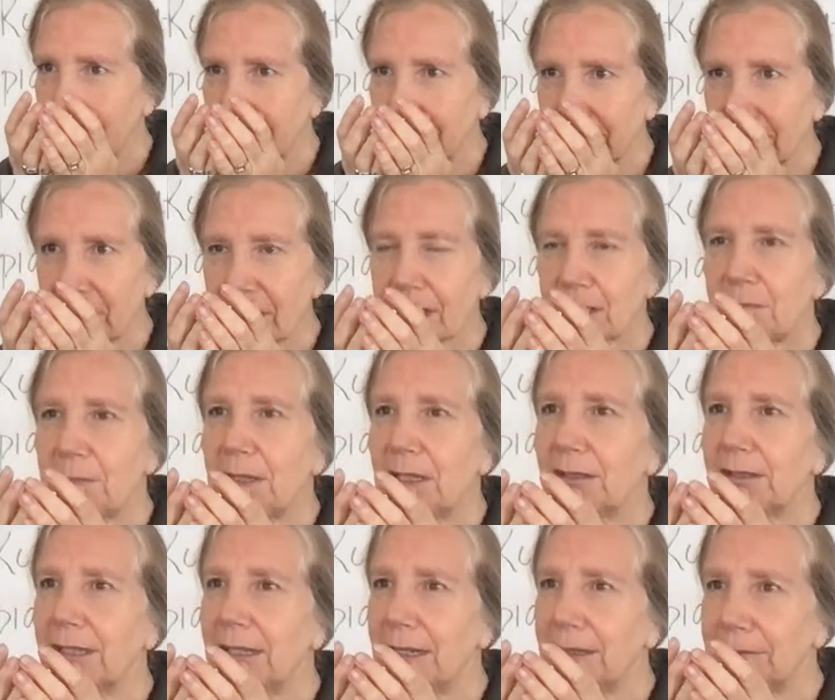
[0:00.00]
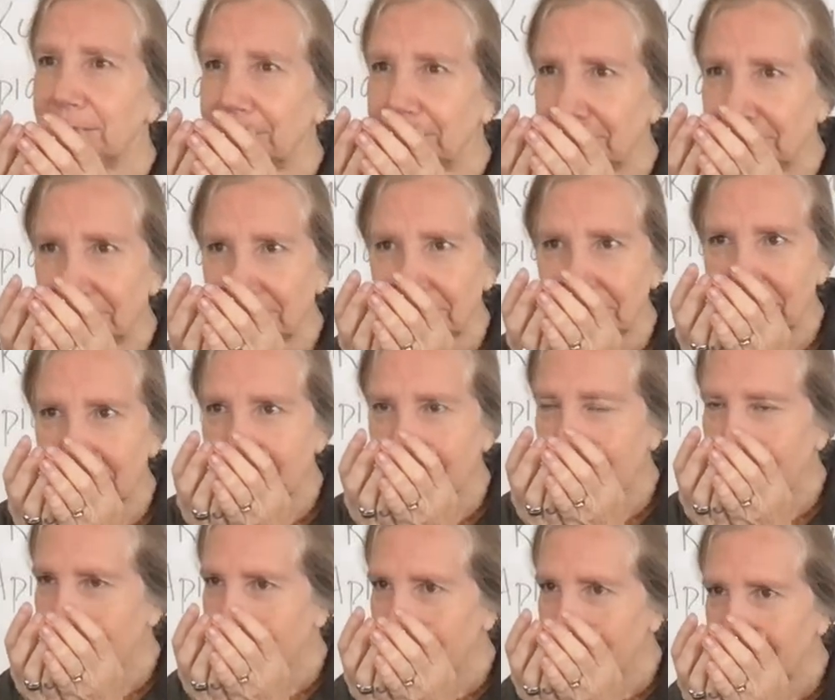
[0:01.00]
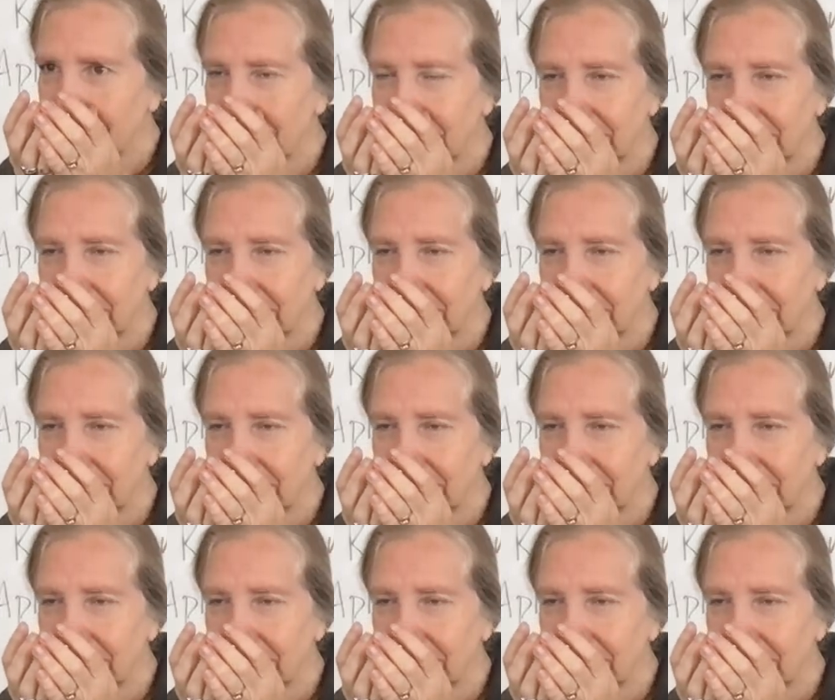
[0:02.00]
too though. Smell, yeah. At the same time.